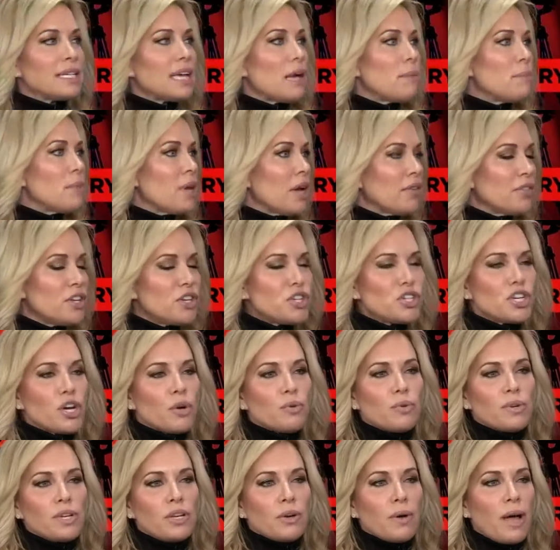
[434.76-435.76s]
get me on this
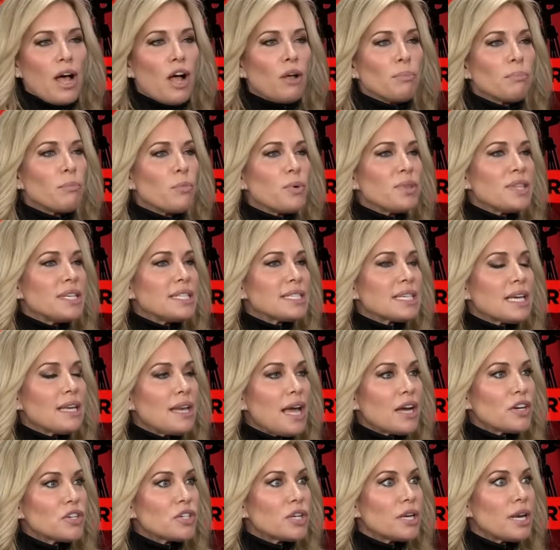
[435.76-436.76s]
show, you know, help with this
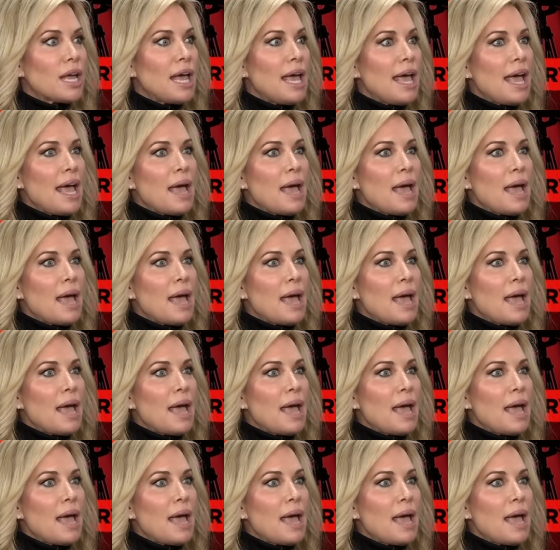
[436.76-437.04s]
connection.